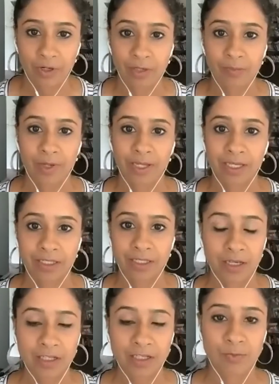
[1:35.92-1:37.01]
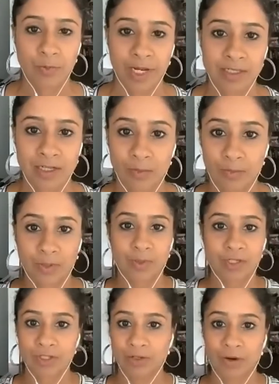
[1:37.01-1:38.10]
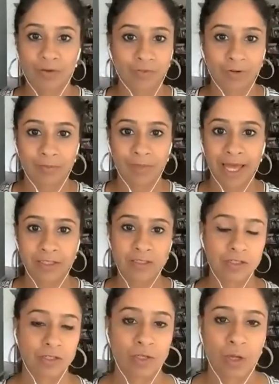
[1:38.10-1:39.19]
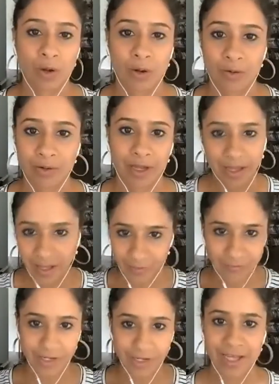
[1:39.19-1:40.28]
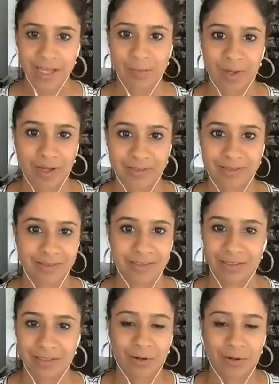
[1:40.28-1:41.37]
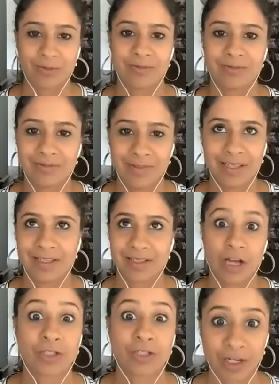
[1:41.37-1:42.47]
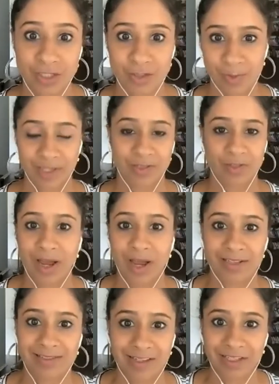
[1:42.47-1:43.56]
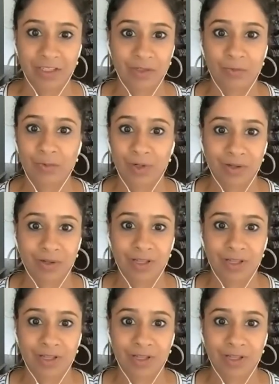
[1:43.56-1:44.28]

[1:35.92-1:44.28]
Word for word: but it does break down pretty much. You go from head to toe. Every aspect, you know, is untouched by stress. Like it will,